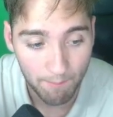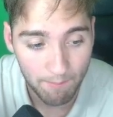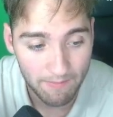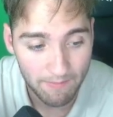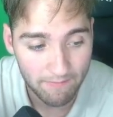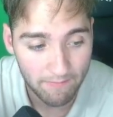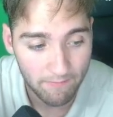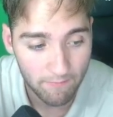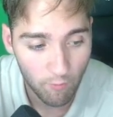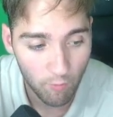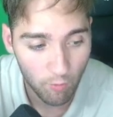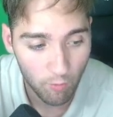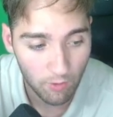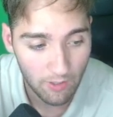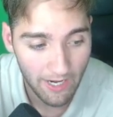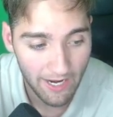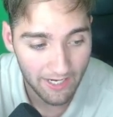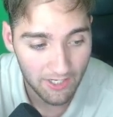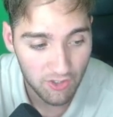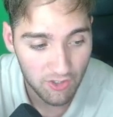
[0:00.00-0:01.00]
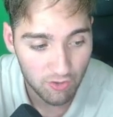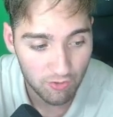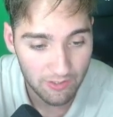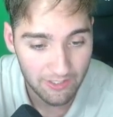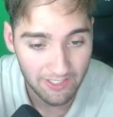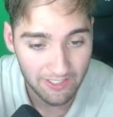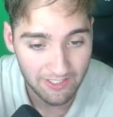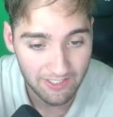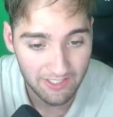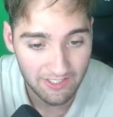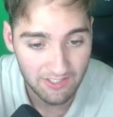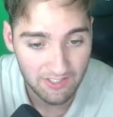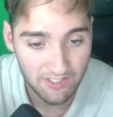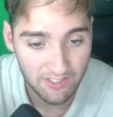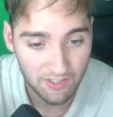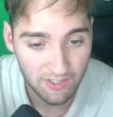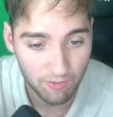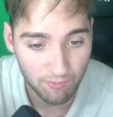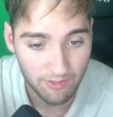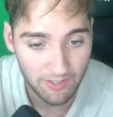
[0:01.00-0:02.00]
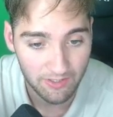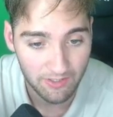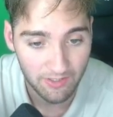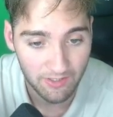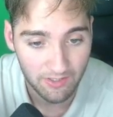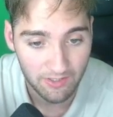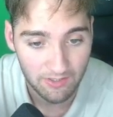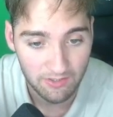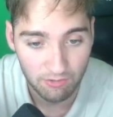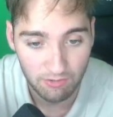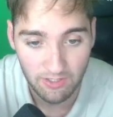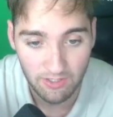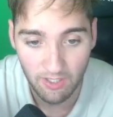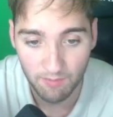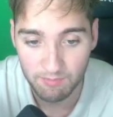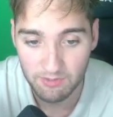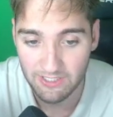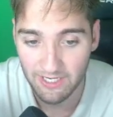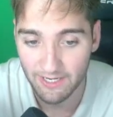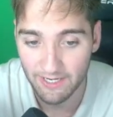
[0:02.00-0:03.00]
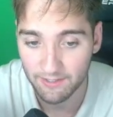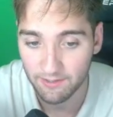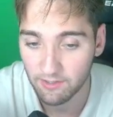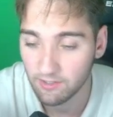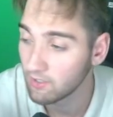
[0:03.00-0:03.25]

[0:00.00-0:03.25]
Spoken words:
before actually continuing to the upside.